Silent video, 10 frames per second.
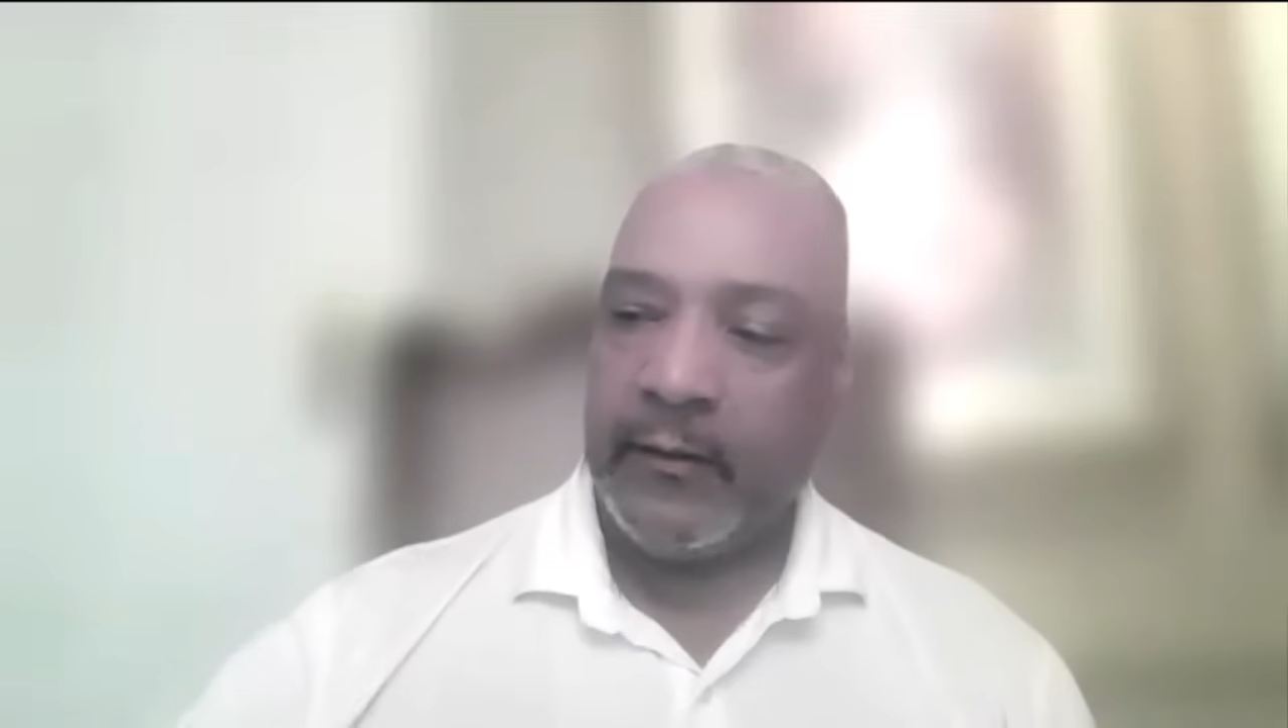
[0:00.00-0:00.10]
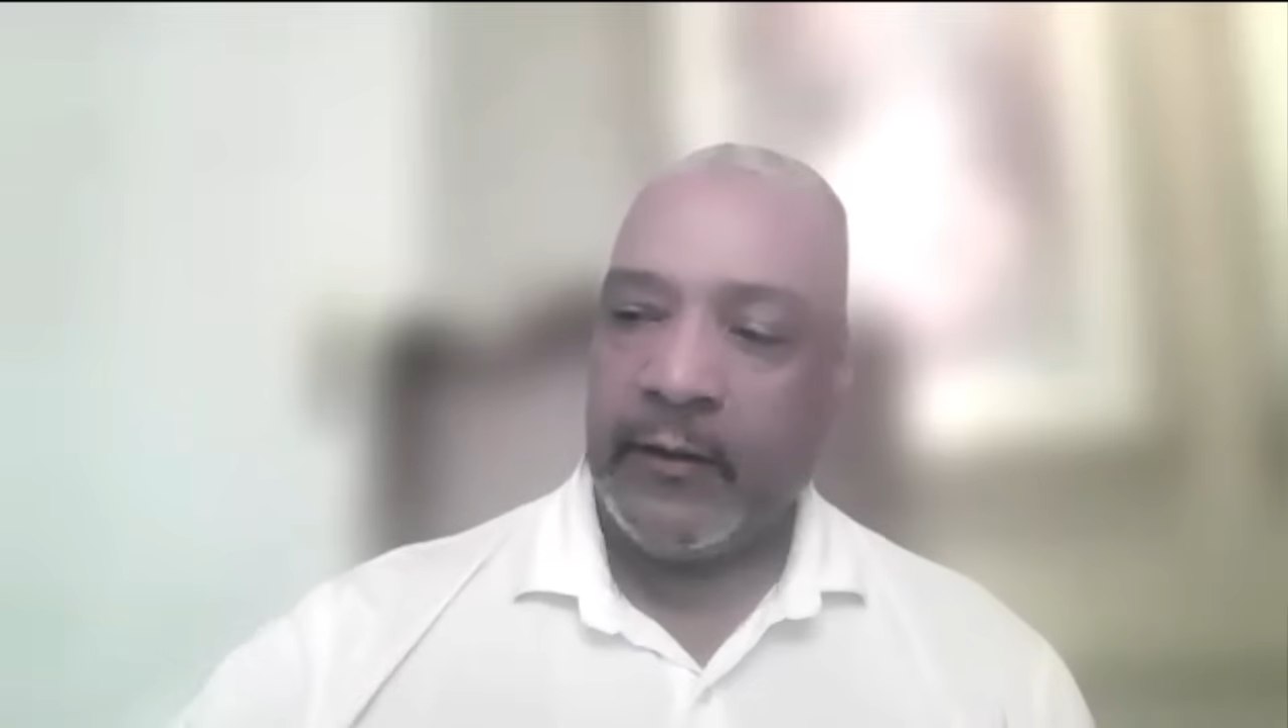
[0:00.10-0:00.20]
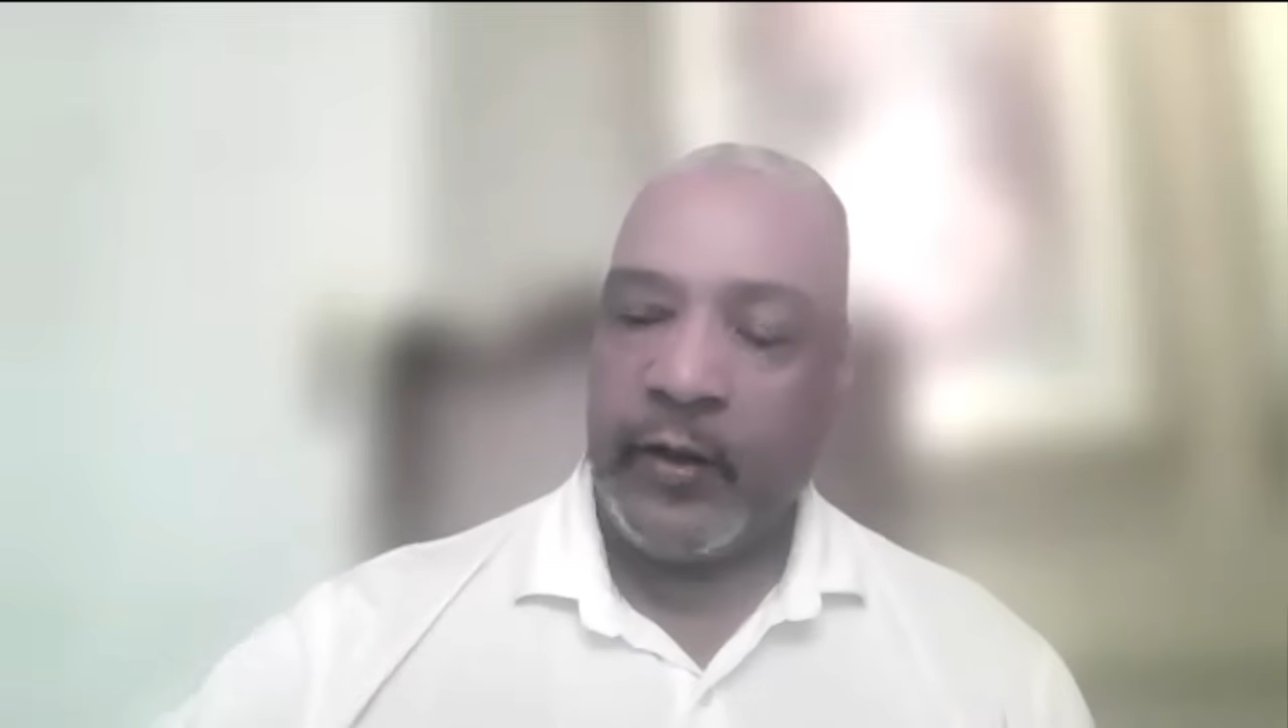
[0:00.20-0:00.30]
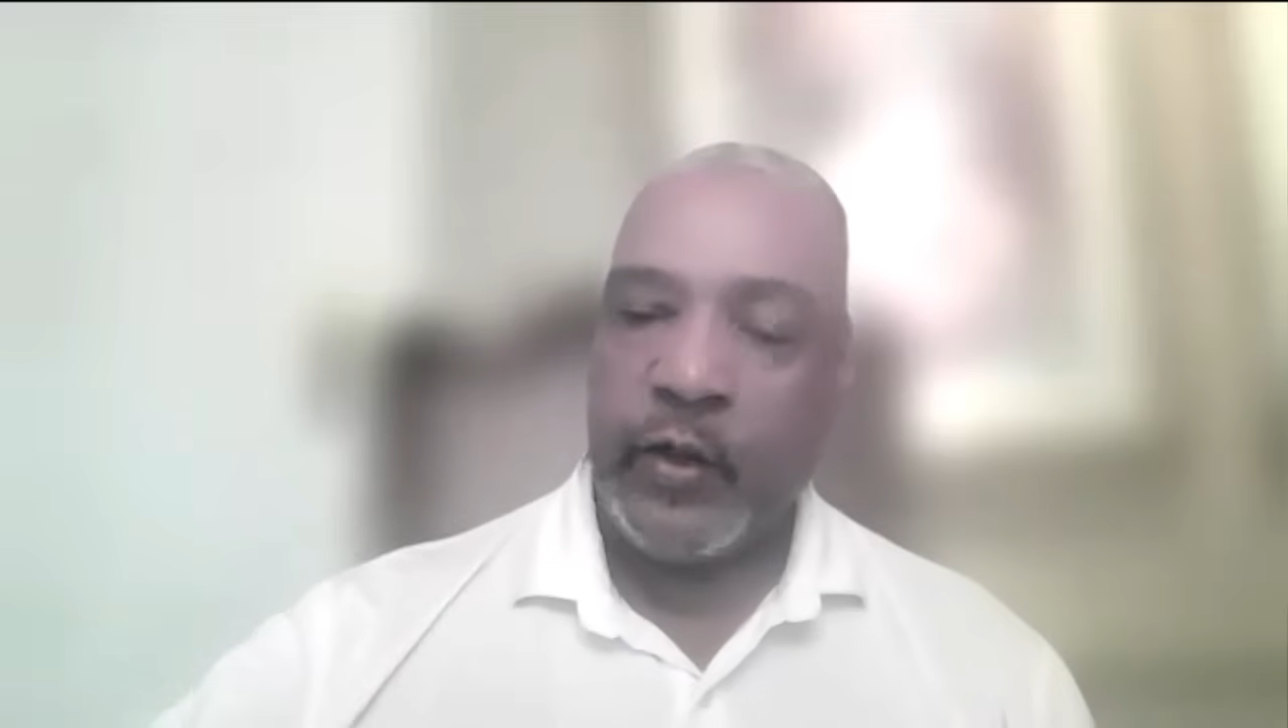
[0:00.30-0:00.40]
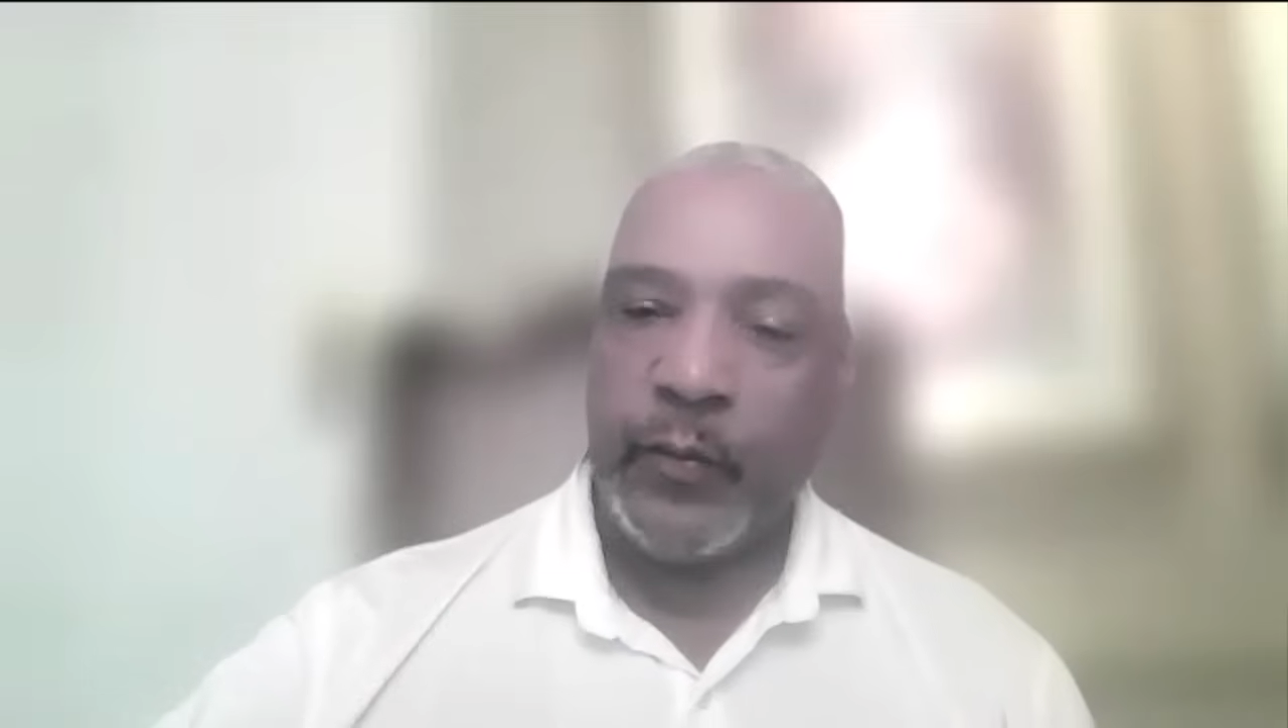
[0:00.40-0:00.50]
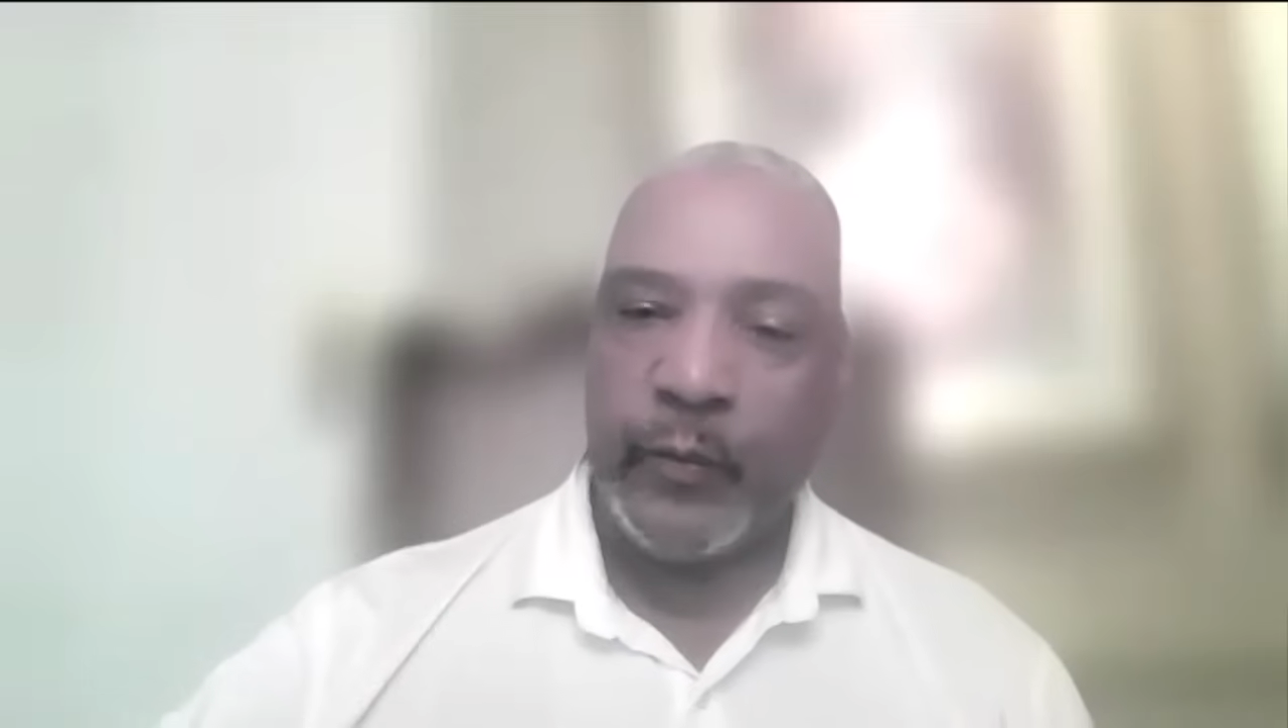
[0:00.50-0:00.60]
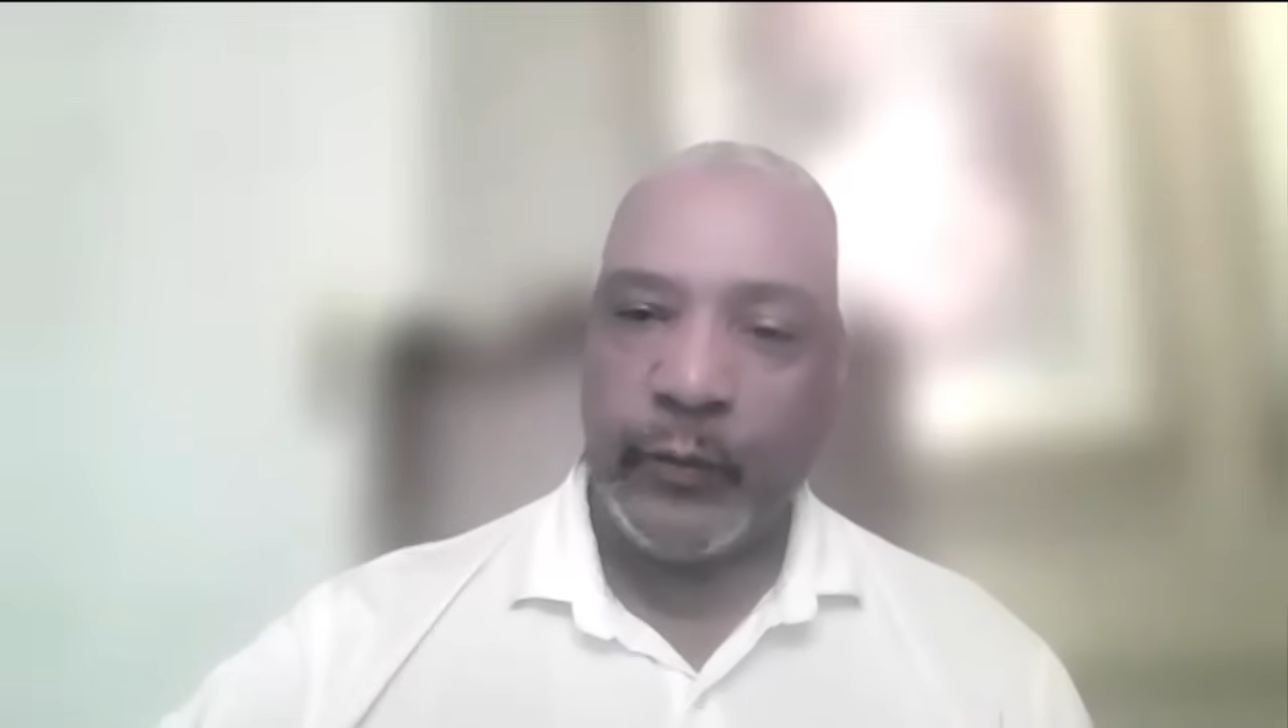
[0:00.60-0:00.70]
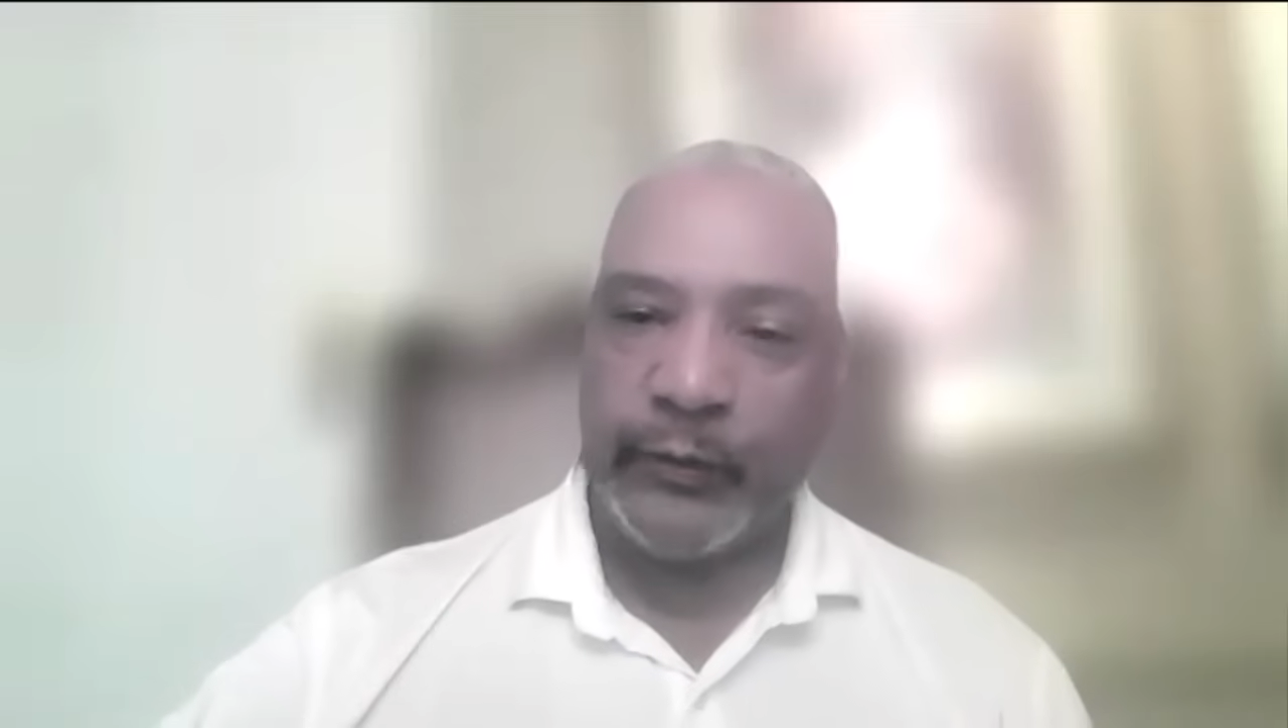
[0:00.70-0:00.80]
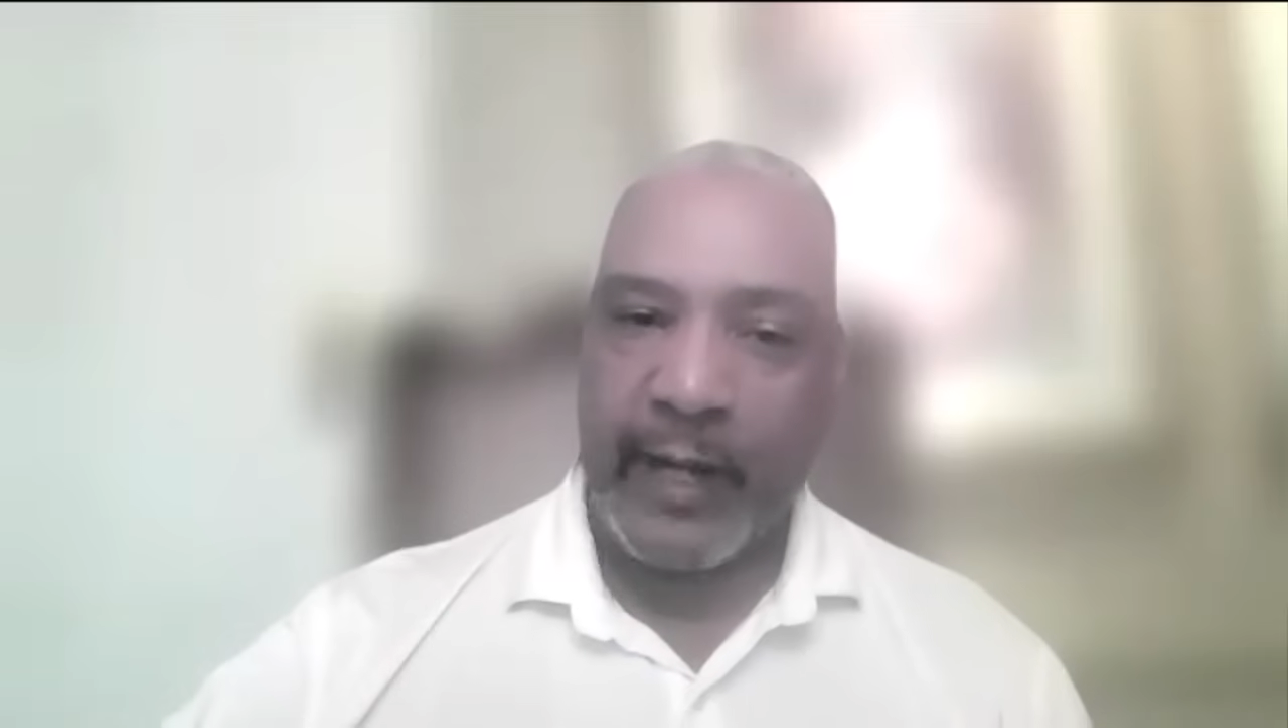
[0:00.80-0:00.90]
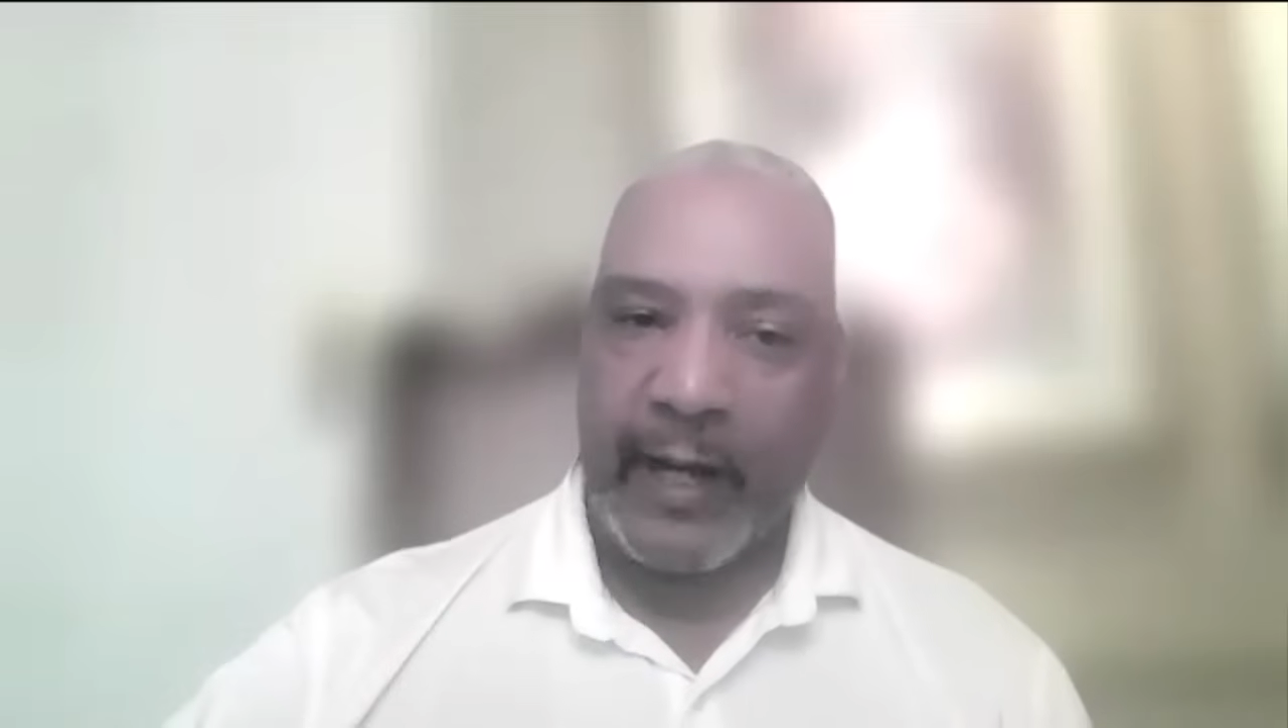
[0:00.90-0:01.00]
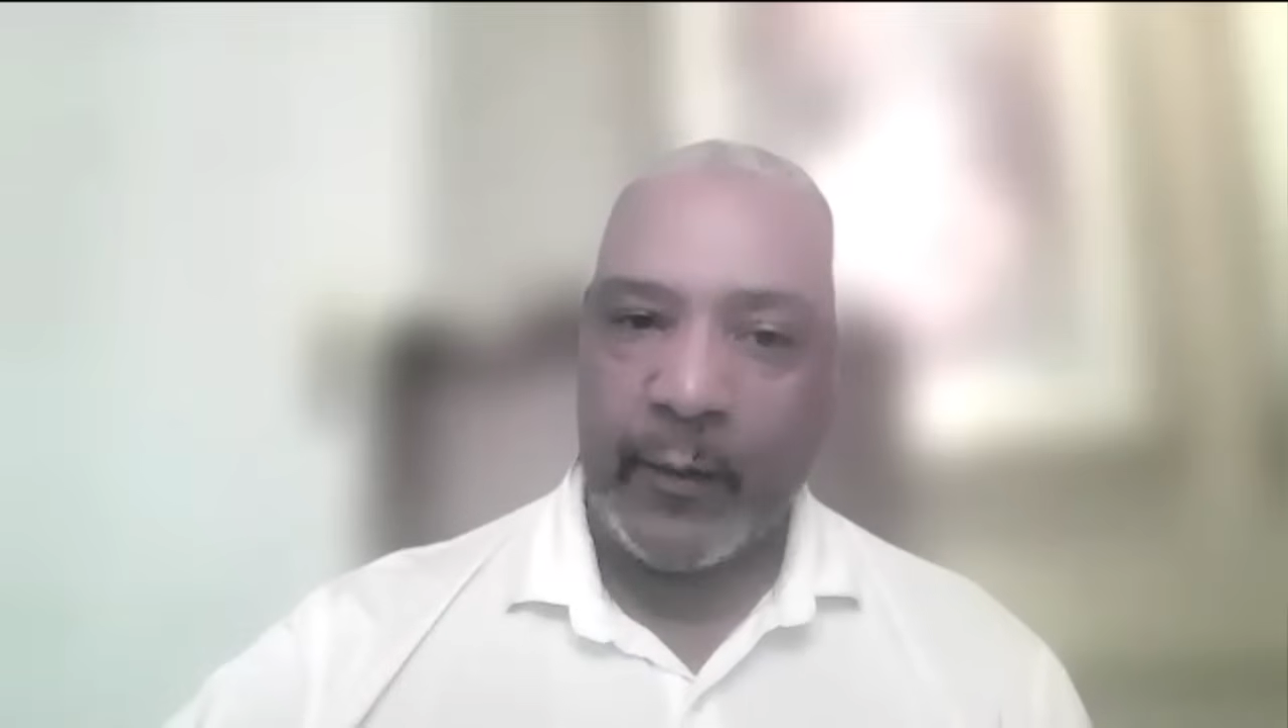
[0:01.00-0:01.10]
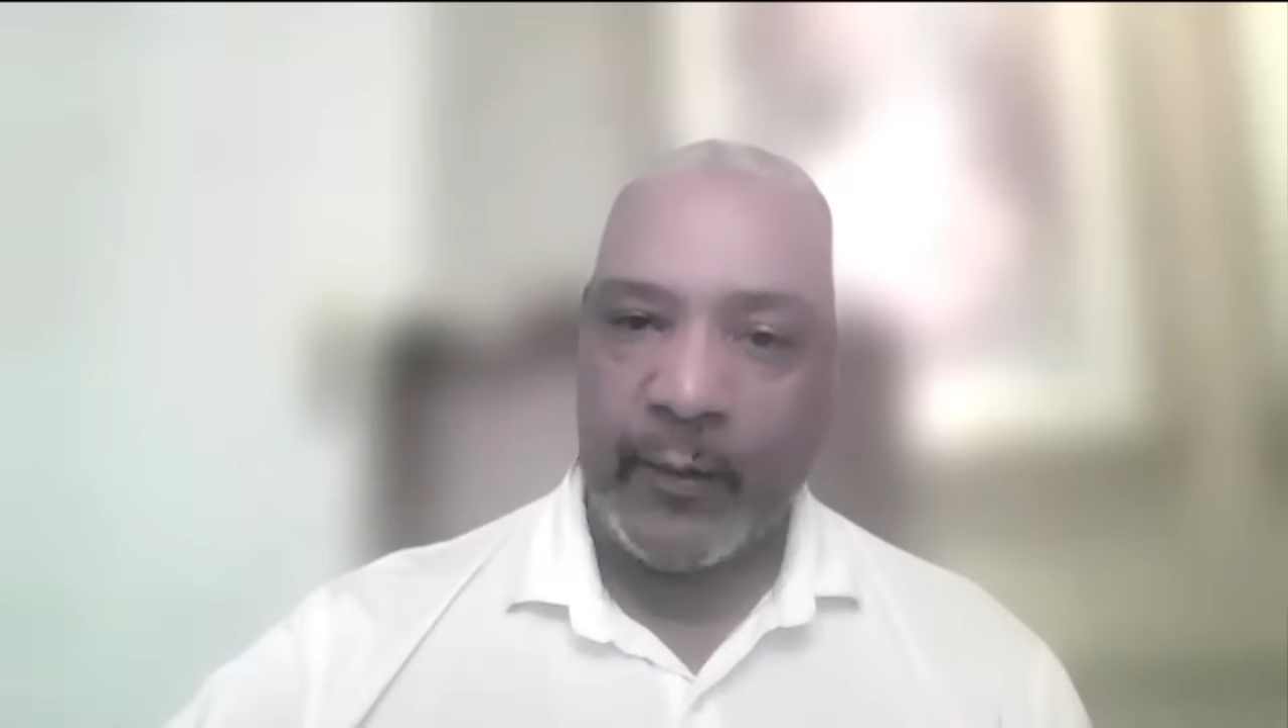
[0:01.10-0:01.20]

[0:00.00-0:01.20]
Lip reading: the human will die